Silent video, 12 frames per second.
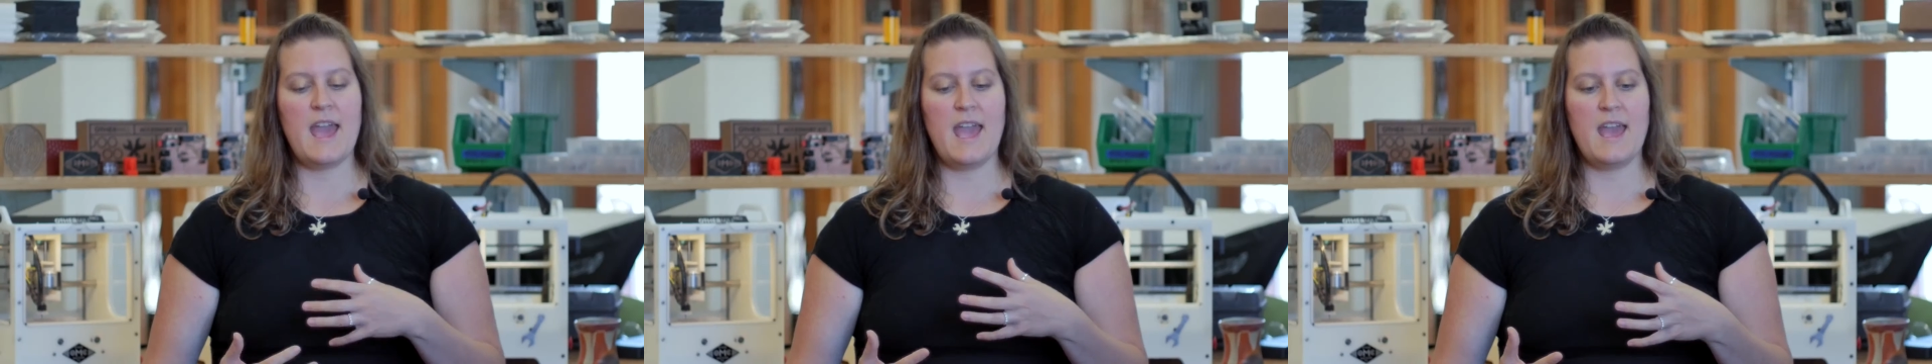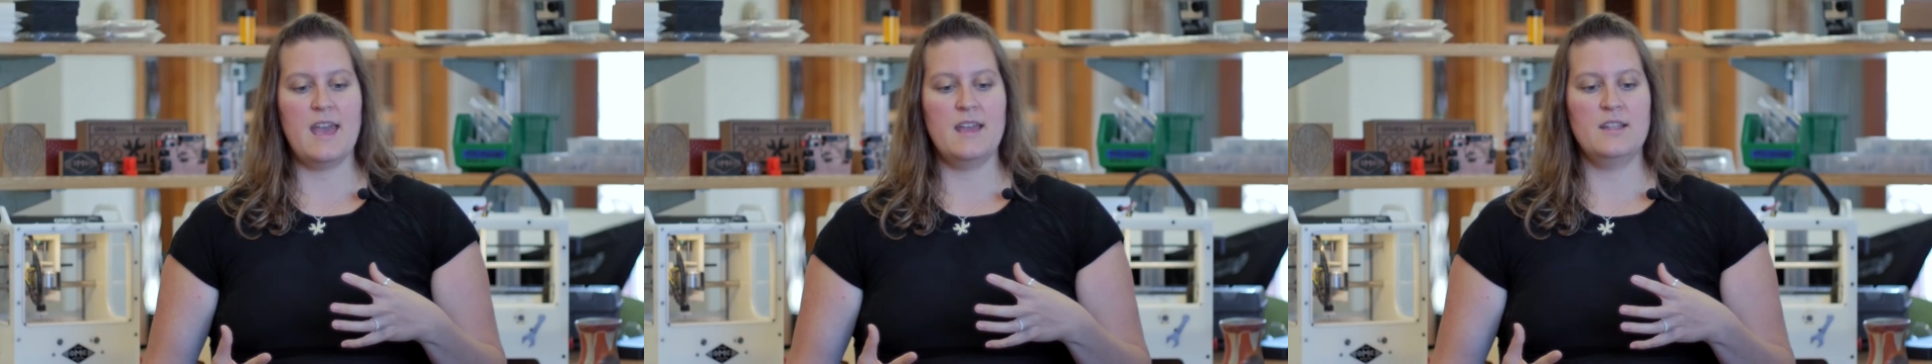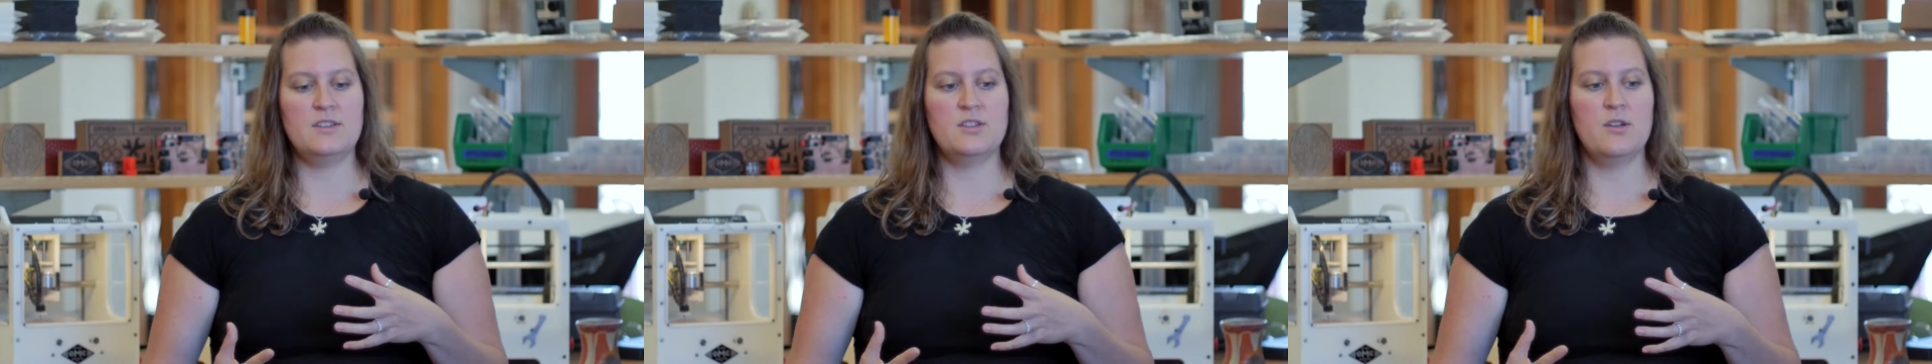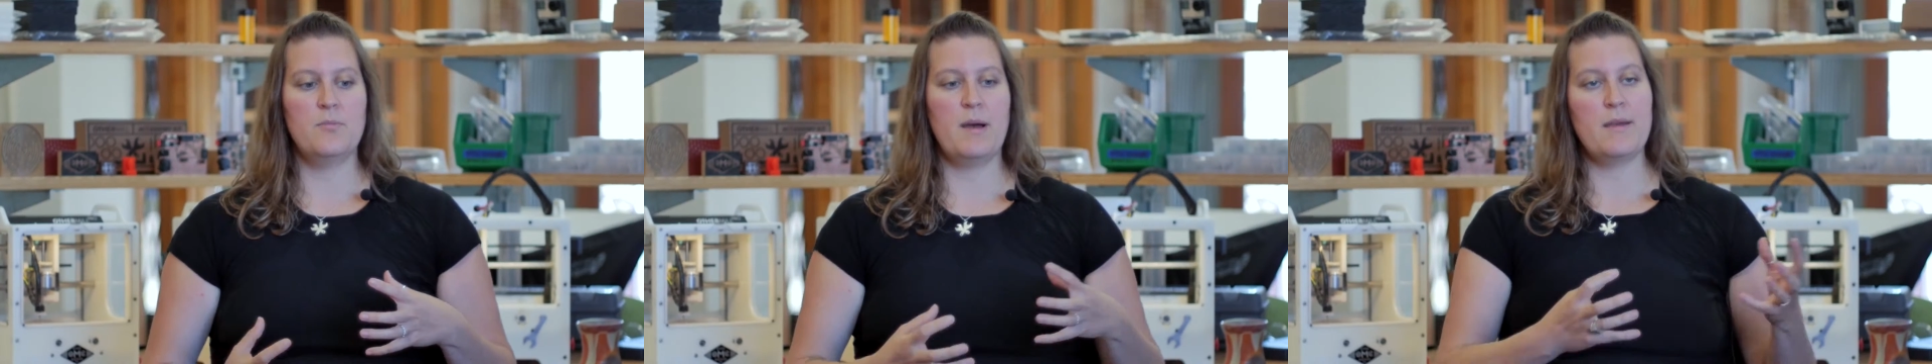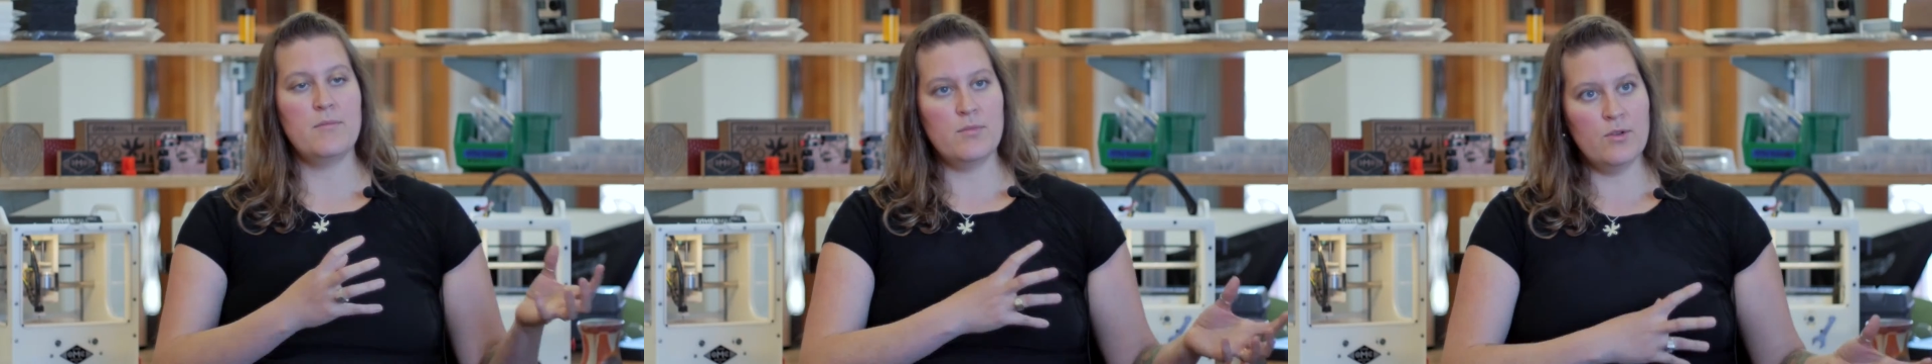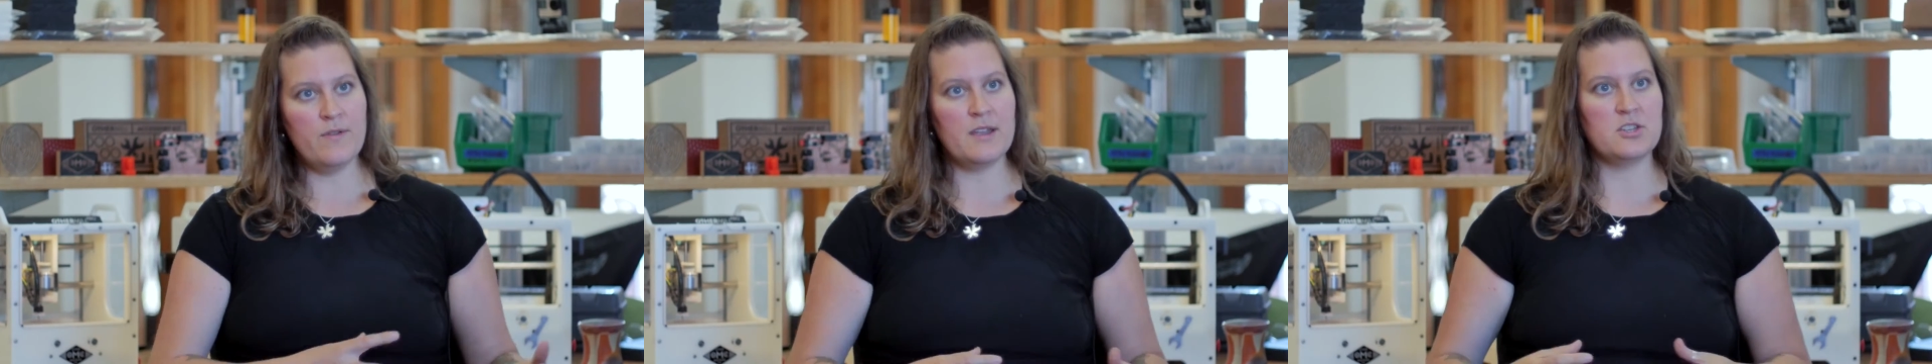And by
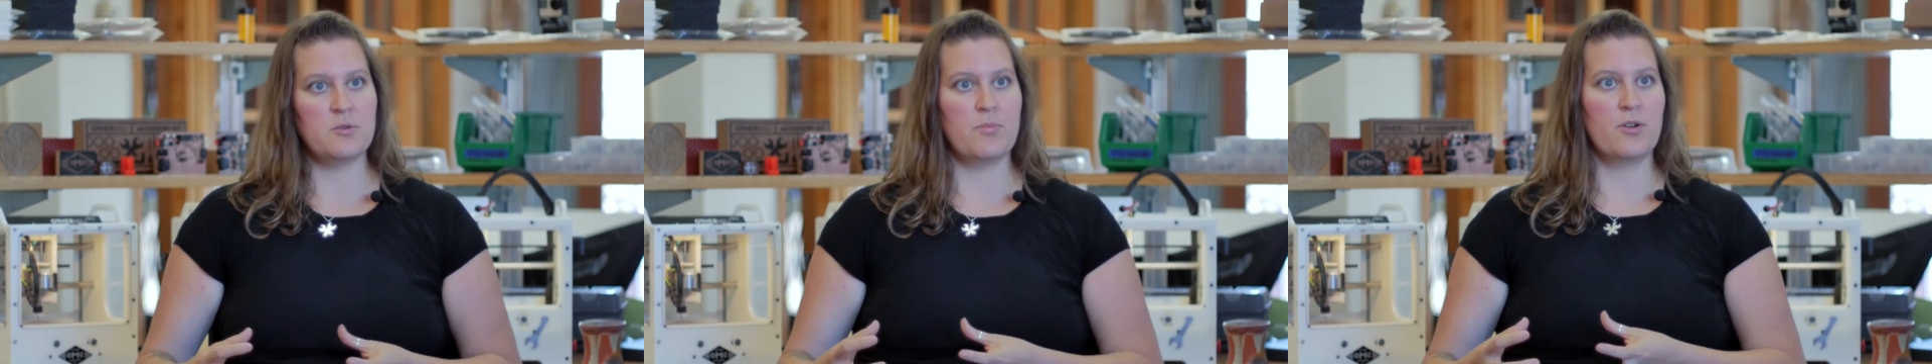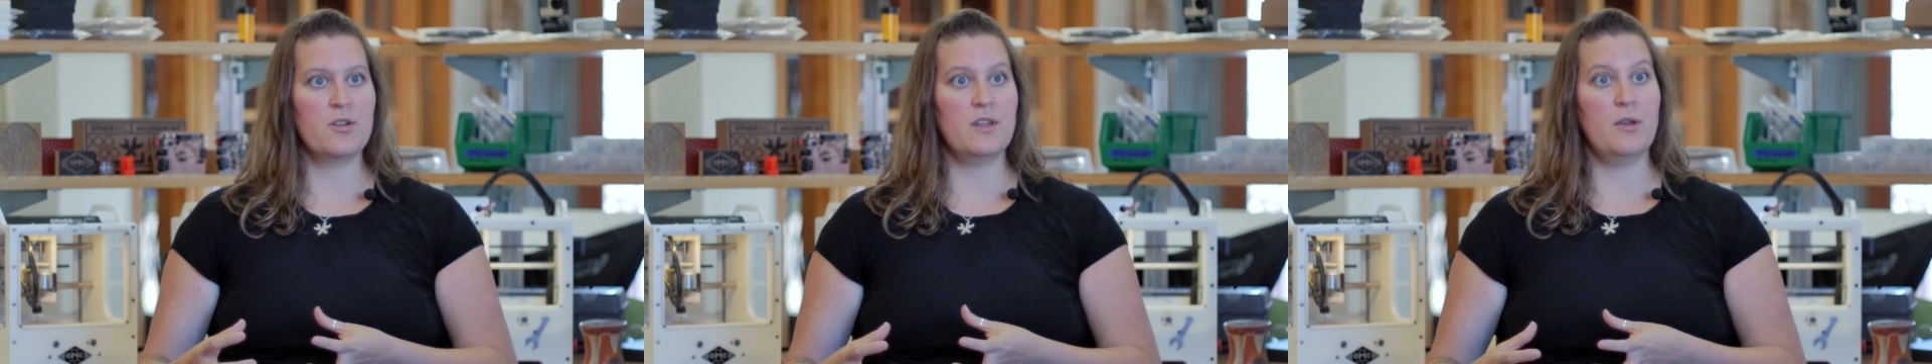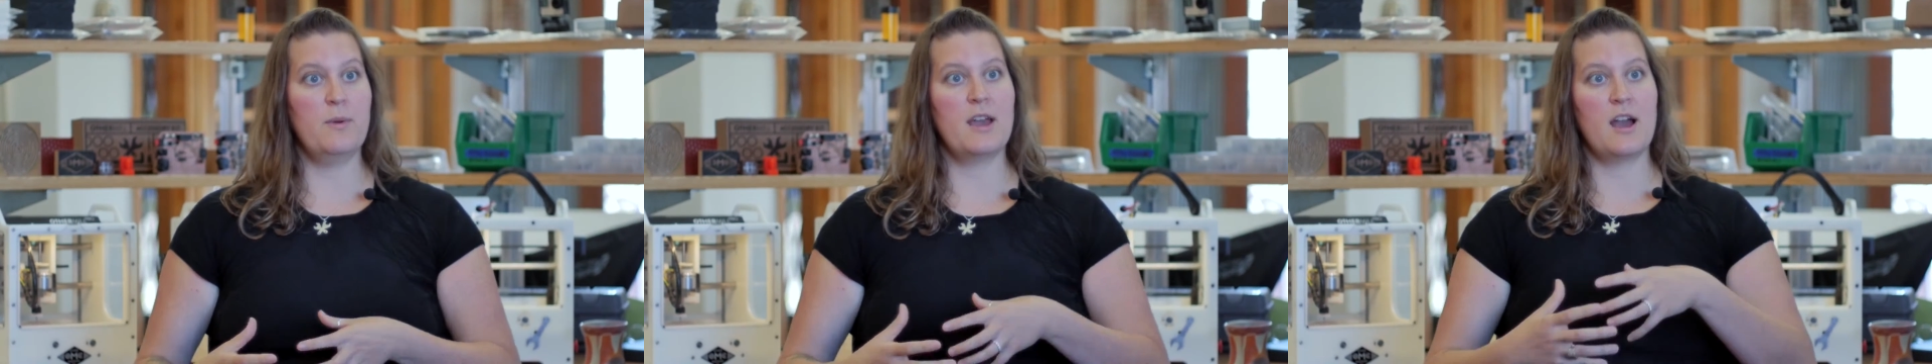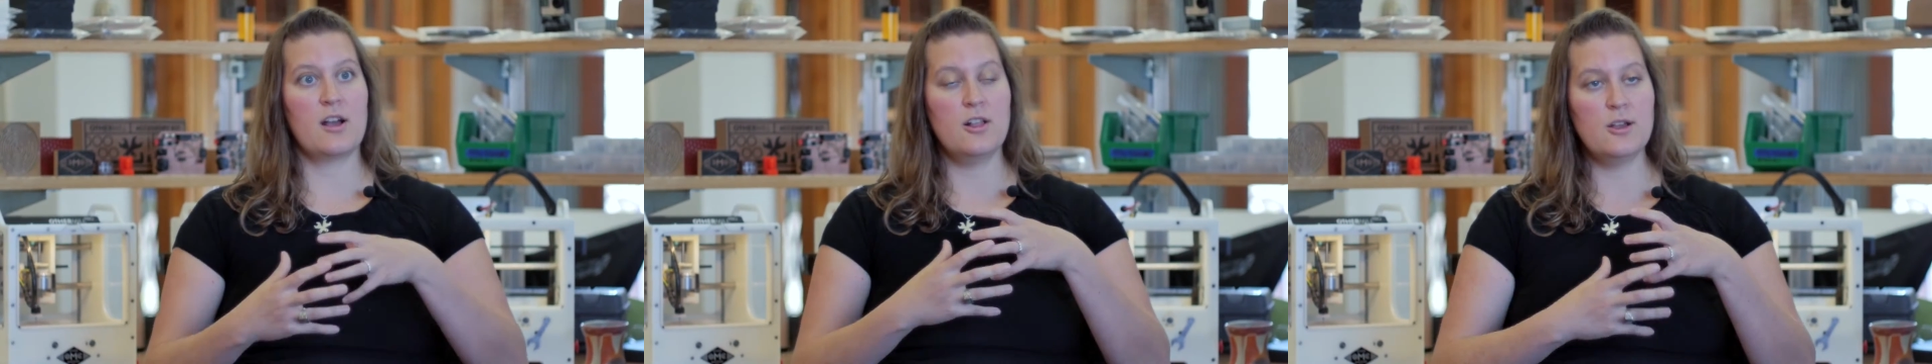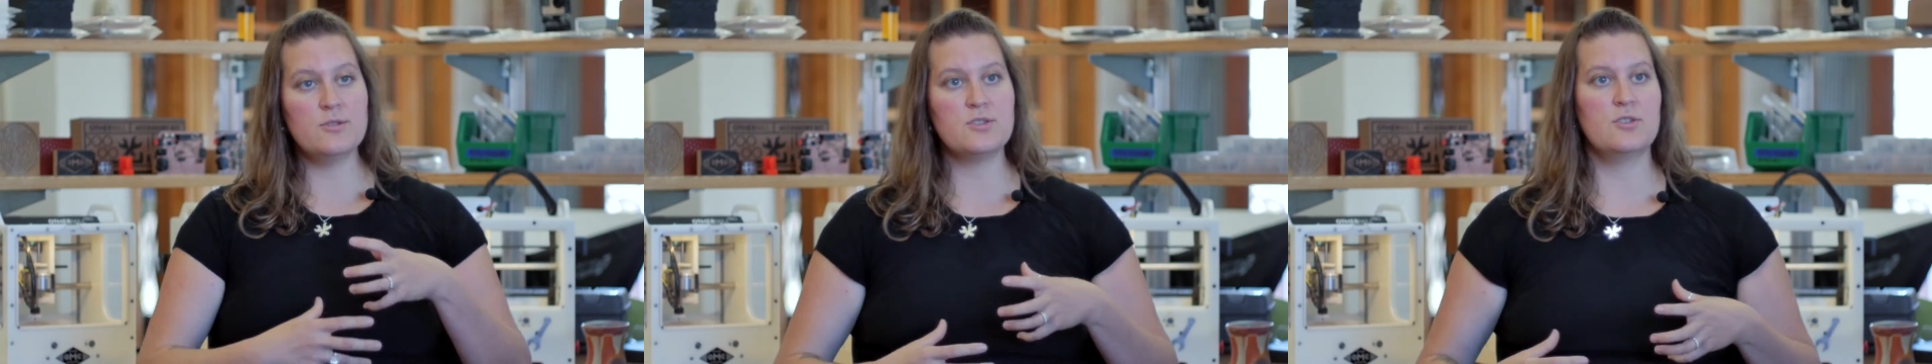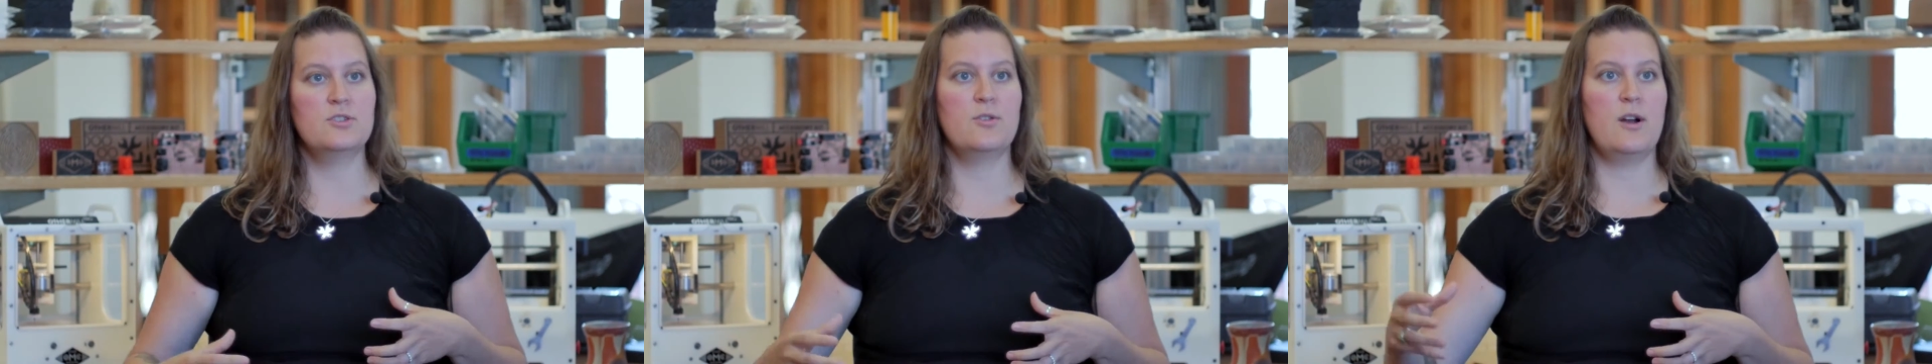moving to Berkeley, we got
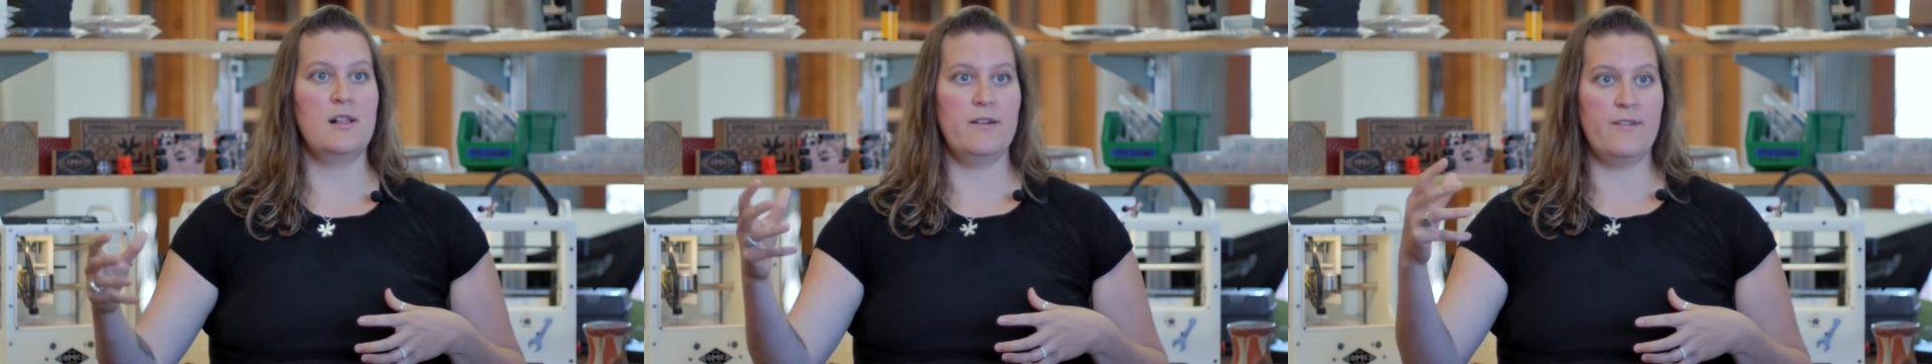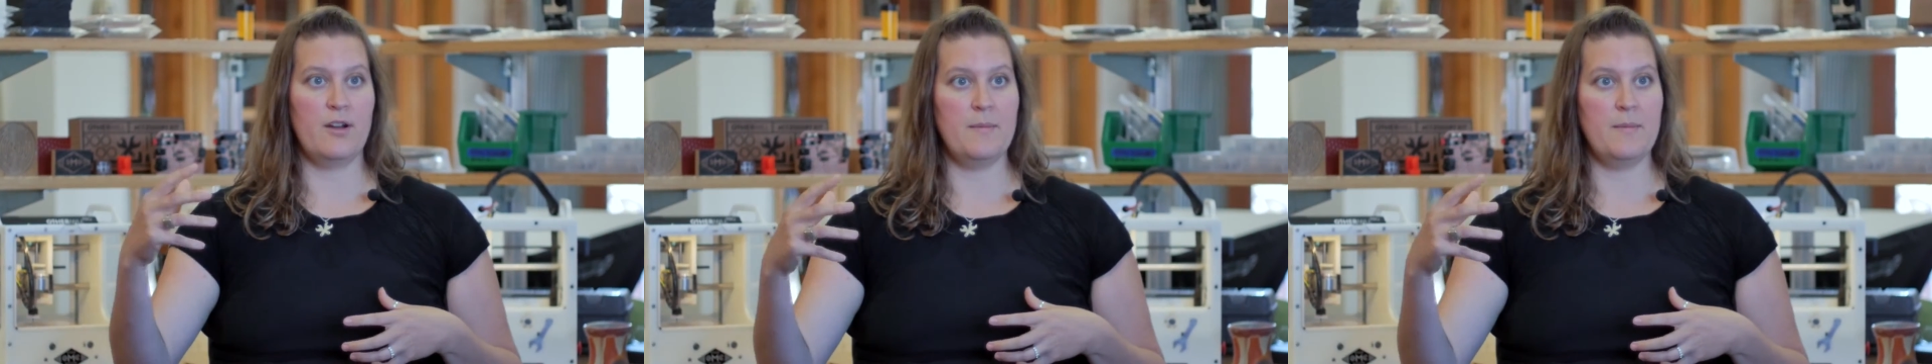closer to all of